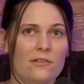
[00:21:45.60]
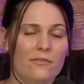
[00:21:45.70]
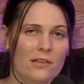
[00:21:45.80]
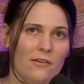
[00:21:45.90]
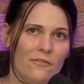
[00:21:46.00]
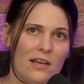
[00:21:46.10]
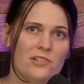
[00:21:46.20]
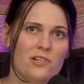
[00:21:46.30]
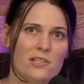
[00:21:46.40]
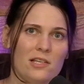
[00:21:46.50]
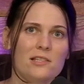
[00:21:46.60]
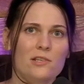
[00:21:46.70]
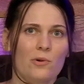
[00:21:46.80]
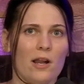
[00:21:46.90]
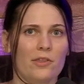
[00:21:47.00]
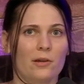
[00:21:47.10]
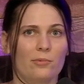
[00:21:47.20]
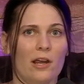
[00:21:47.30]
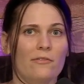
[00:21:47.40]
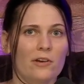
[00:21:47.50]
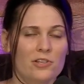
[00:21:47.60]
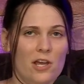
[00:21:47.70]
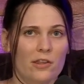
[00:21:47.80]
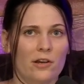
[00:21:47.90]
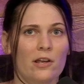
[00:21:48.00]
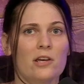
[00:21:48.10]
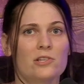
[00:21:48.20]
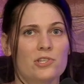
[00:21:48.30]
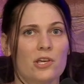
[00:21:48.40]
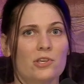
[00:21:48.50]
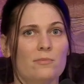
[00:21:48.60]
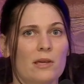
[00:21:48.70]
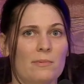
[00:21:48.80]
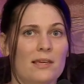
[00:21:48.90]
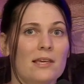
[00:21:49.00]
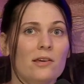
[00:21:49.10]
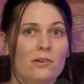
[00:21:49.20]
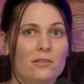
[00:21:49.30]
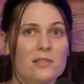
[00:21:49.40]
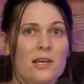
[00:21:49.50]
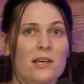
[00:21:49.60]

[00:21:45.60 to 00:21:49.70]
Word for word: confess your sins to one another and pray for each other so that you may be healed.